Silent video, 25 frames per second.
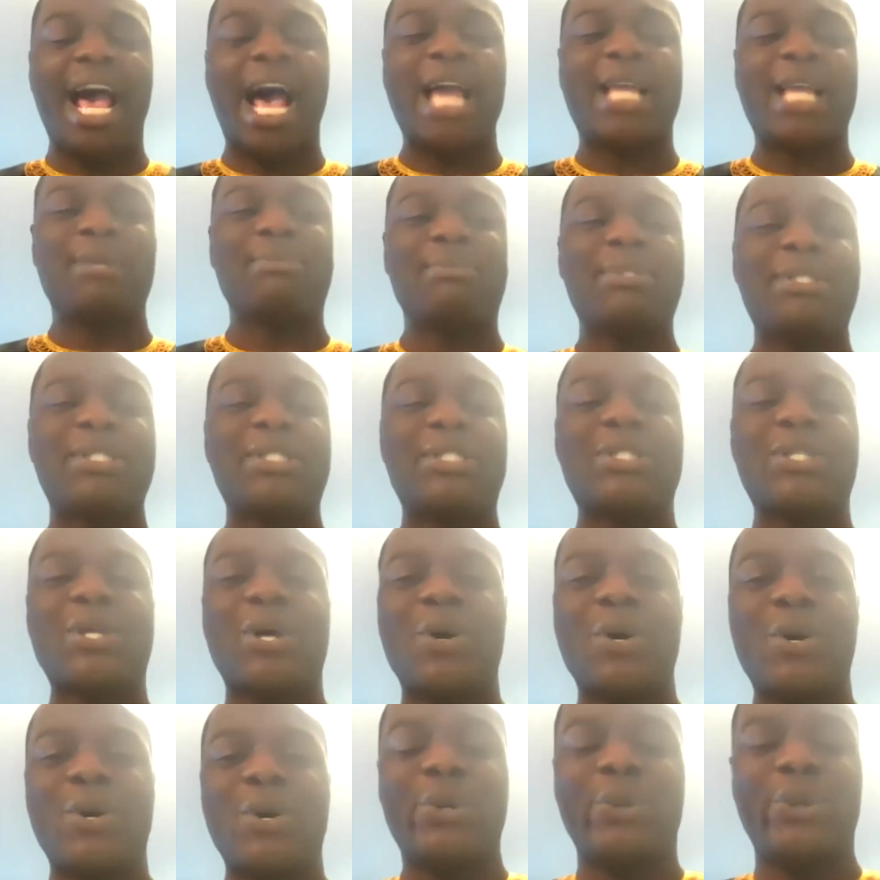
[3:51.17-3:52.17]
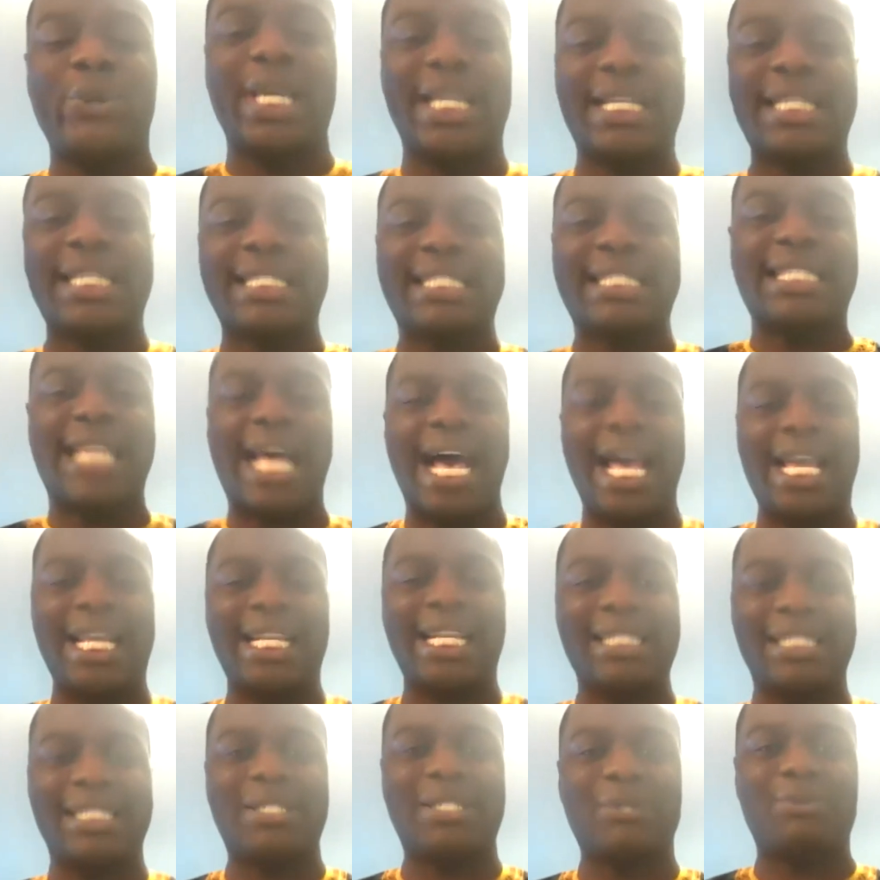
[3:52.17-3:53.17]
I am so
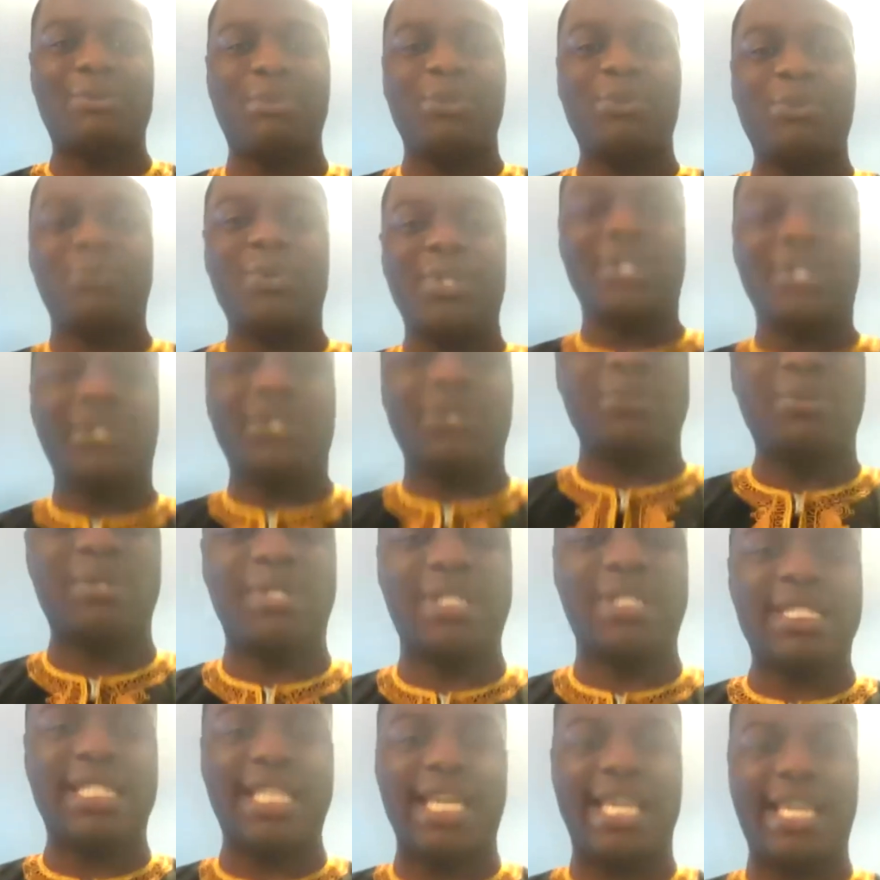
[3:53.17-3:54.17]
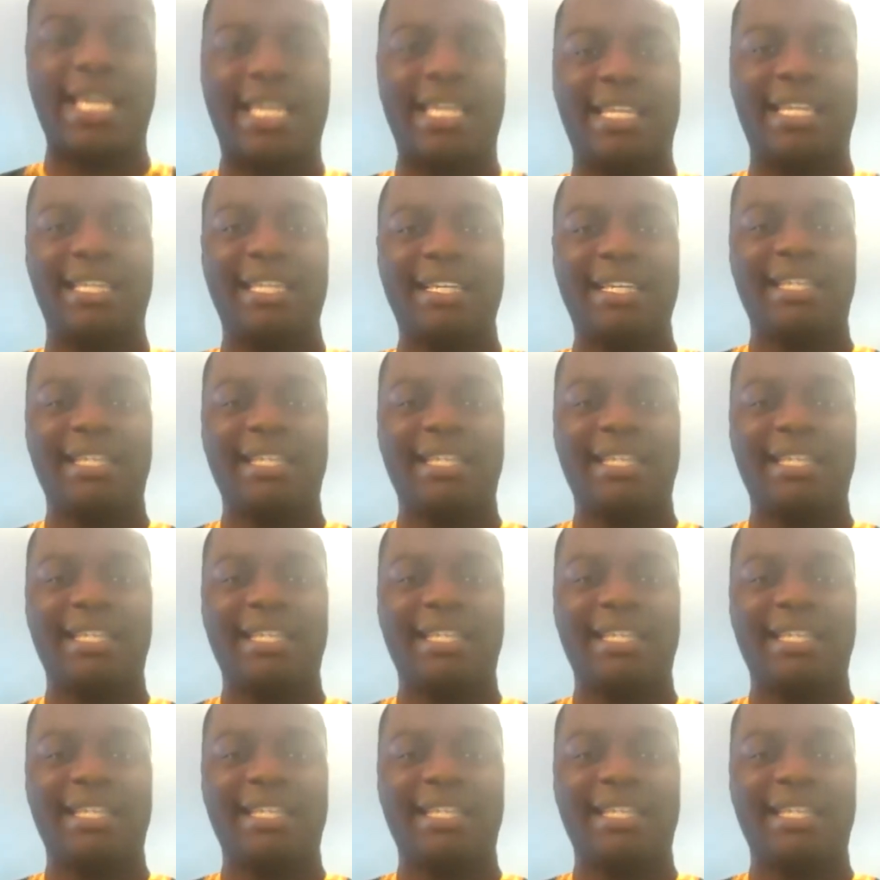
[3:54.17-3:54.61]
excited to be with you today.